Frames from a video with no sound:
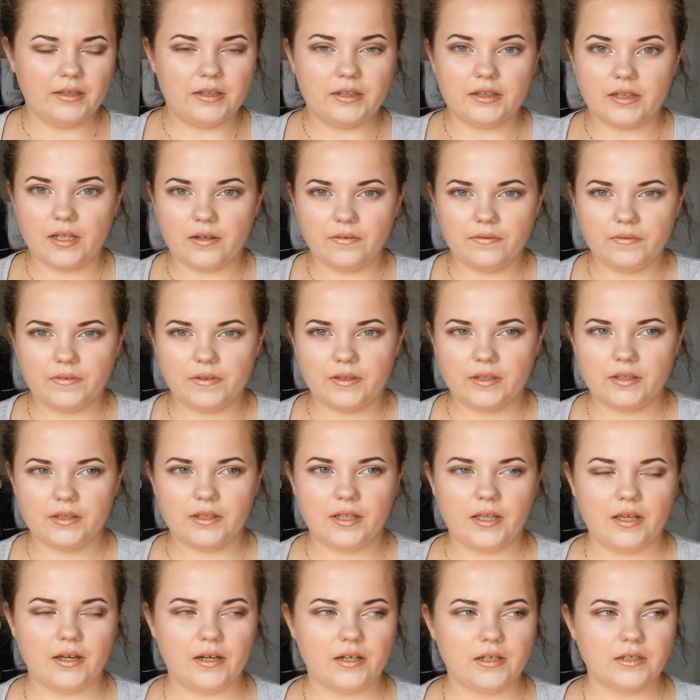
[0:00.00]
nothing.
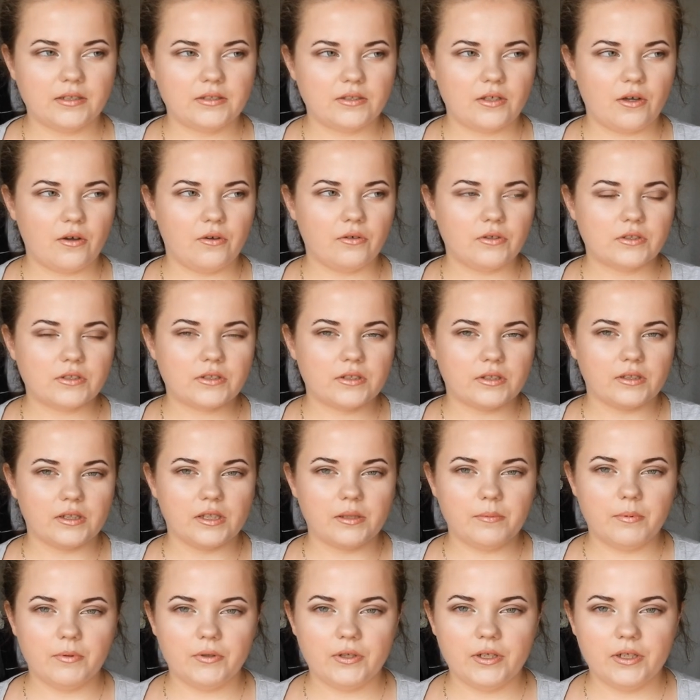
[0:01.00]
They are so
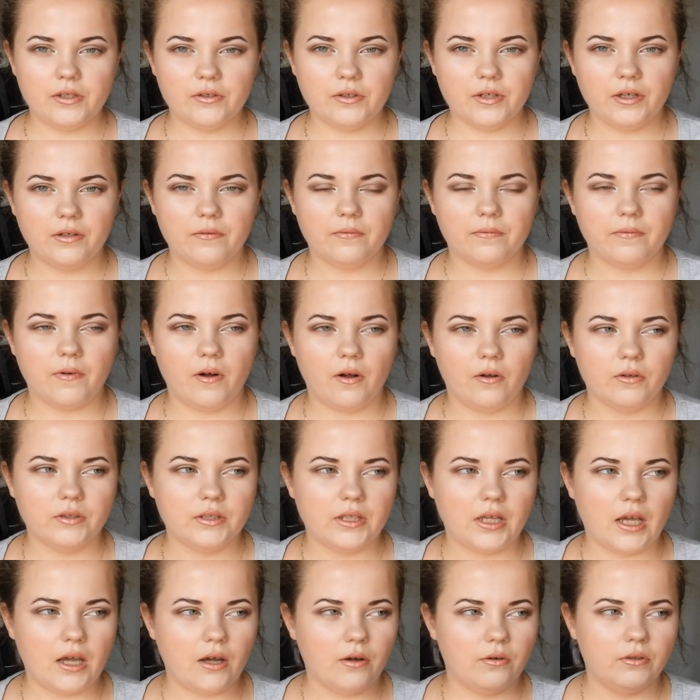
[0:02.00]
slippery, you can fall
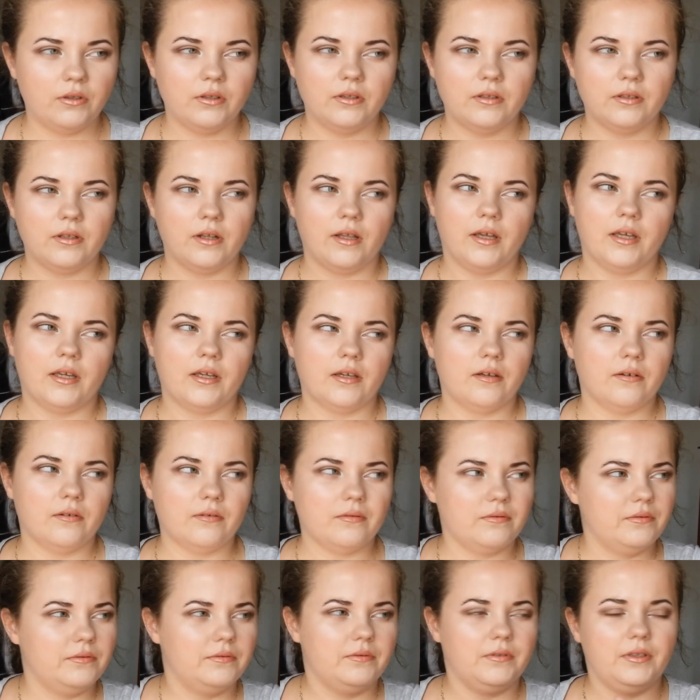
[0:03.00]
down like
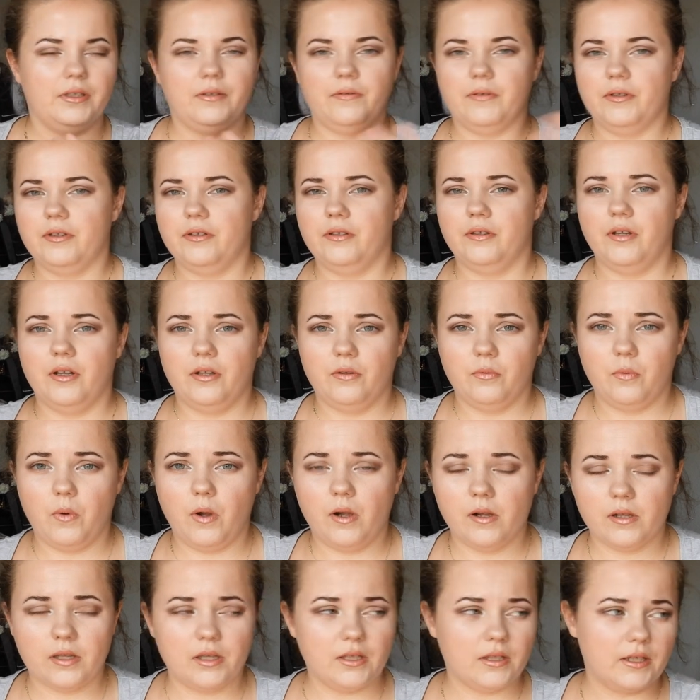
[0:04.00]
even not
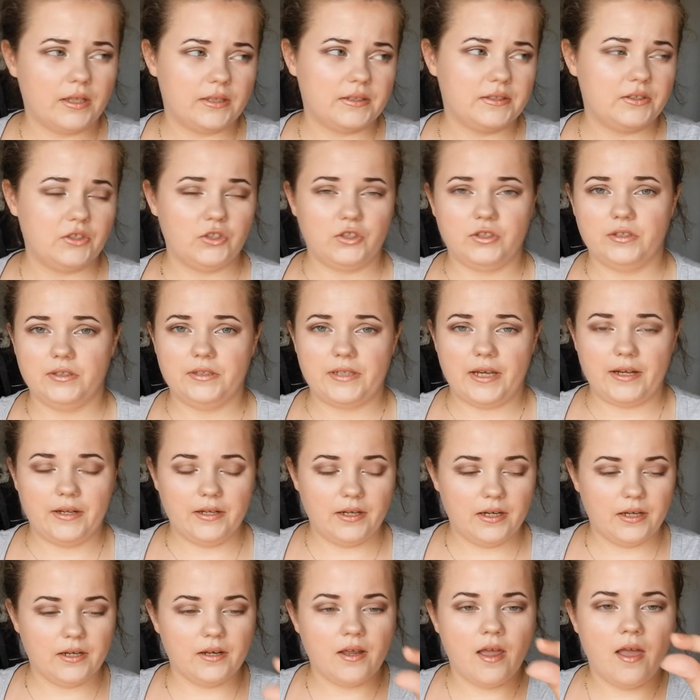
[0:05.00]
walking, like just
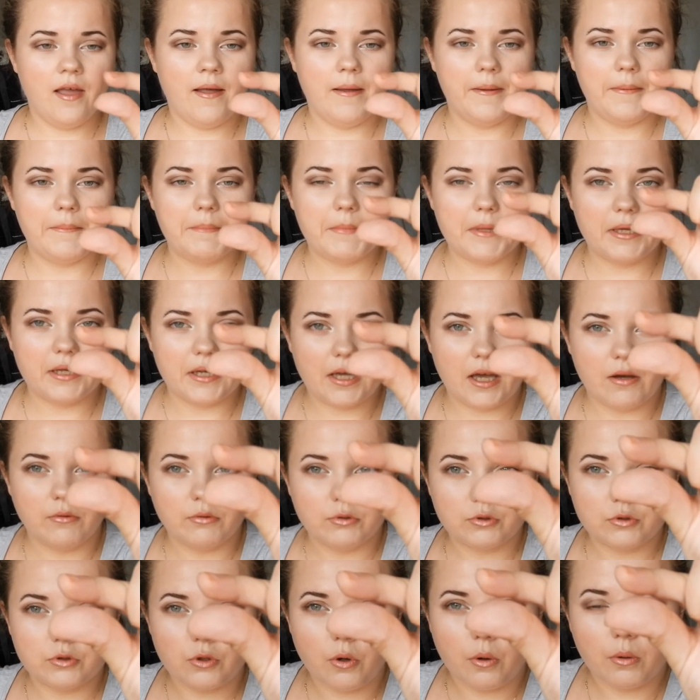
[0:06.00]
standing, and they
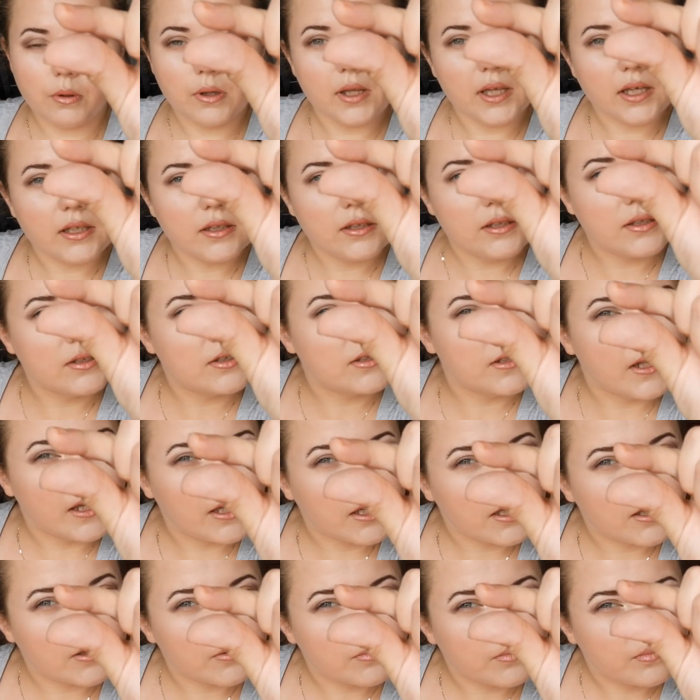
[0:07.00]
have sole like this,
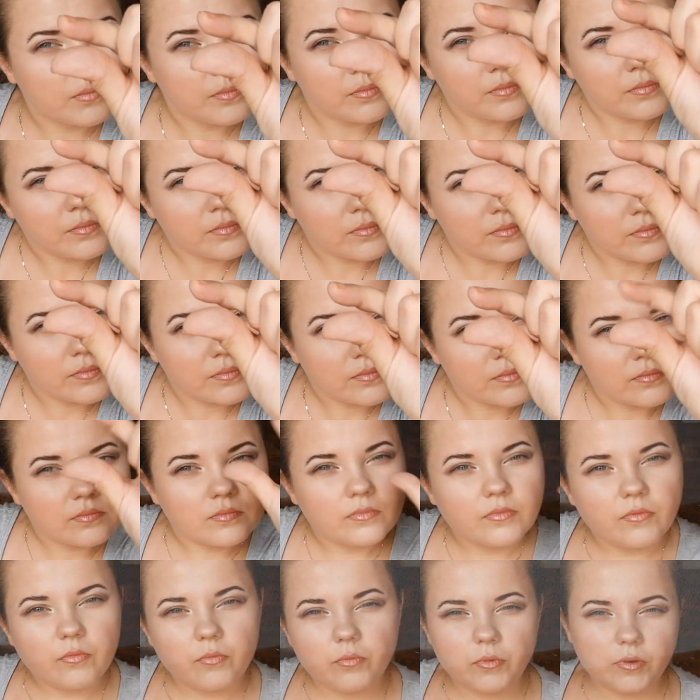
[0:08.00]
like
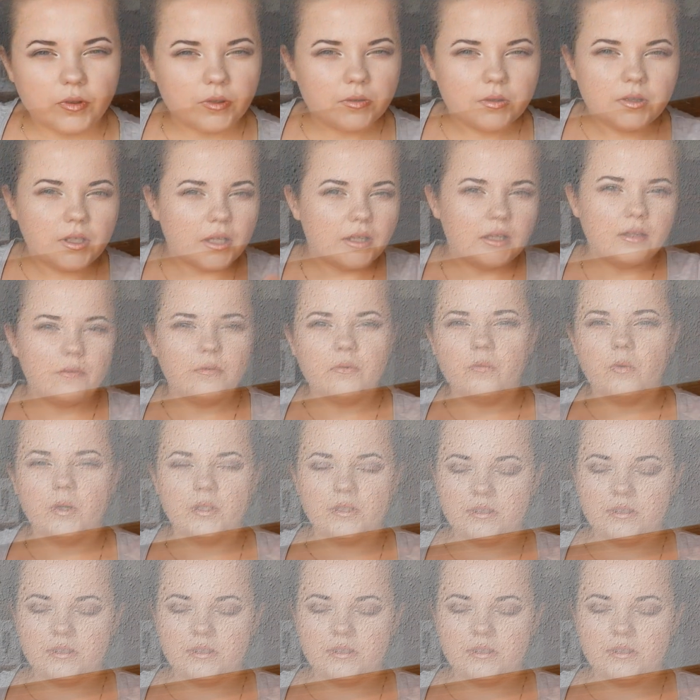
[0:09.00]
not even